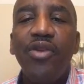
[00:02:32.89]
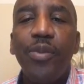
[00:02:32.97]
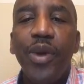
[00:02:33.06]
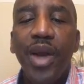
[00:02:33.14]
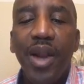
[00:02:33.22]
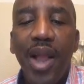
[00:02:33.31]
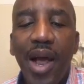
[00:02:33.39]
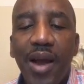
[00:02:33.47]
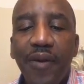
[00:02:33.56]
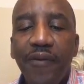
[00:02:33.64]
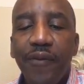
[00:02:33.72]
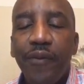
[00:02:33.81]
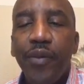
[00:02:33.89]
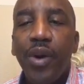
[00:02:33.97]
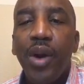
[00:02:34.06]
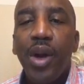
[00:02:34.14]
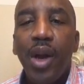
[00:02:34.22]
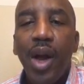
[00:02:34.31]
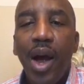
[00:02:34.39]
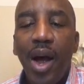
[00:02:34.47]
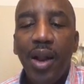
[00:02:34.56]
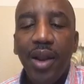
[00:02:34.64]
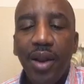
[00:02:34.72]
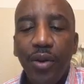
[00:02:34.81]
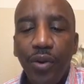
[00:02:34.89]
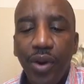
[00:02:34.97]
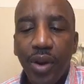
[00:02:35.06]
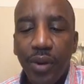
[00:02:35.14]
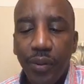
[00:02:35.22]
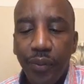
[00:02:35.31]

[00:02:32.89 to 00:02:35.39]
to be alive. Hallelujah.